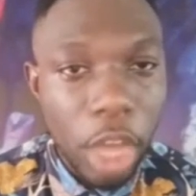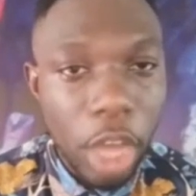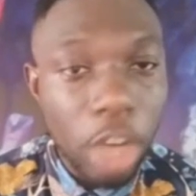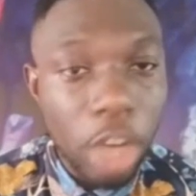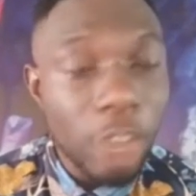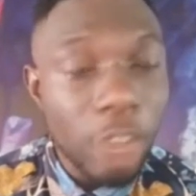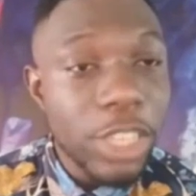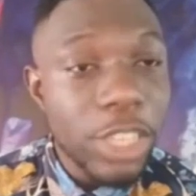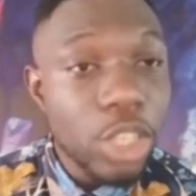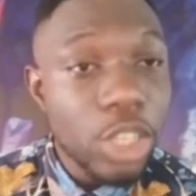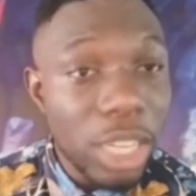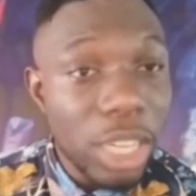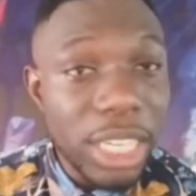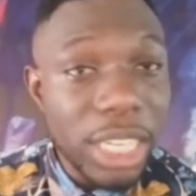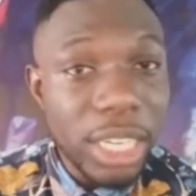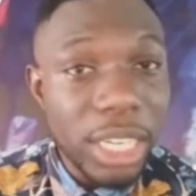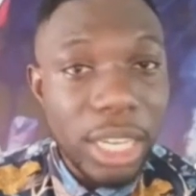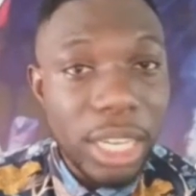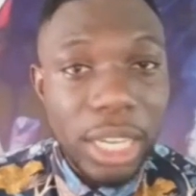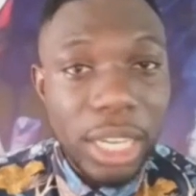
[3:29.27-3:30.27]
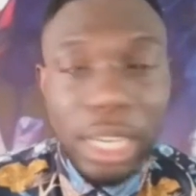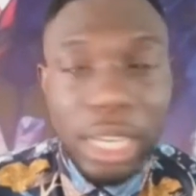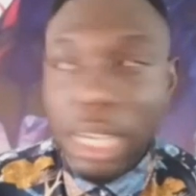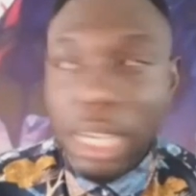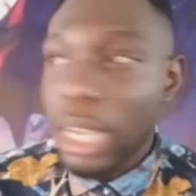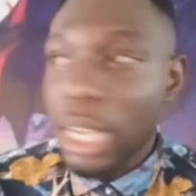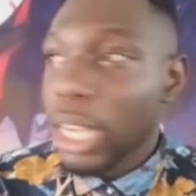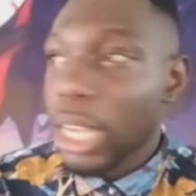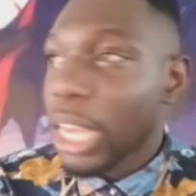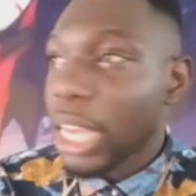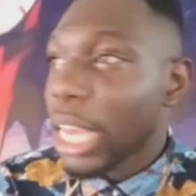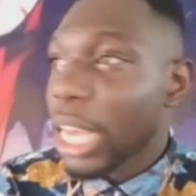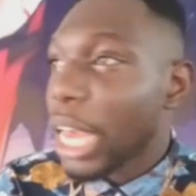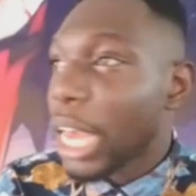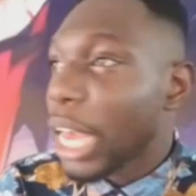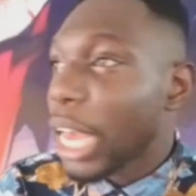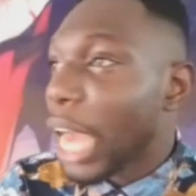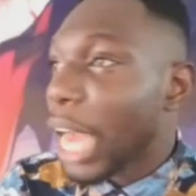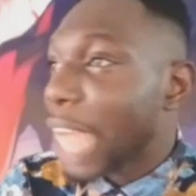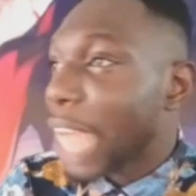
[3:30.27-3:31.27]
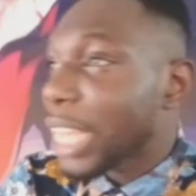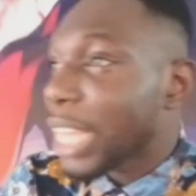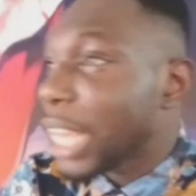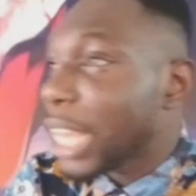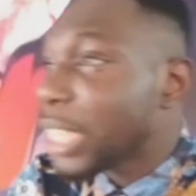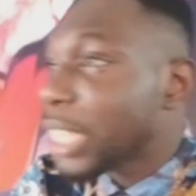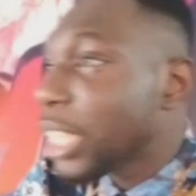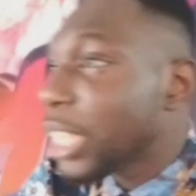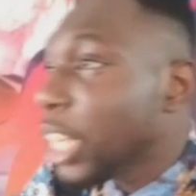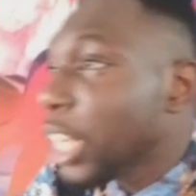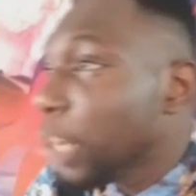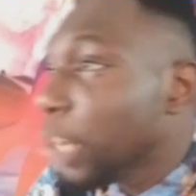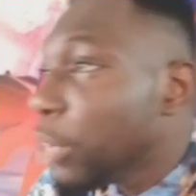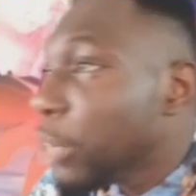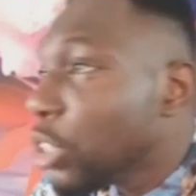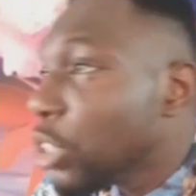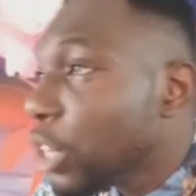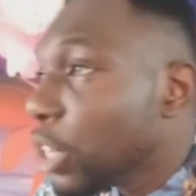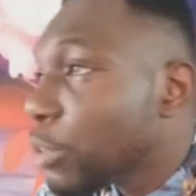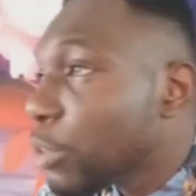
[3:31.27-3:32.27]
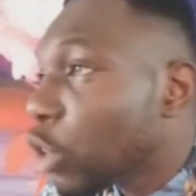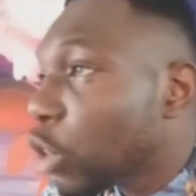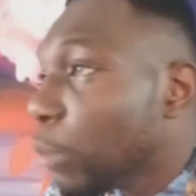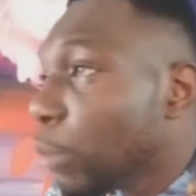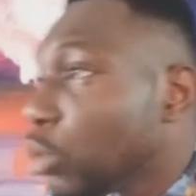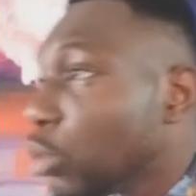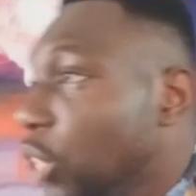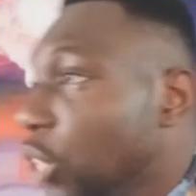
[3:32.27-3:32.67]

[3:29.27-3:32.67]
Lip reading: Then all of a sudden, I started seeing him in dreams coming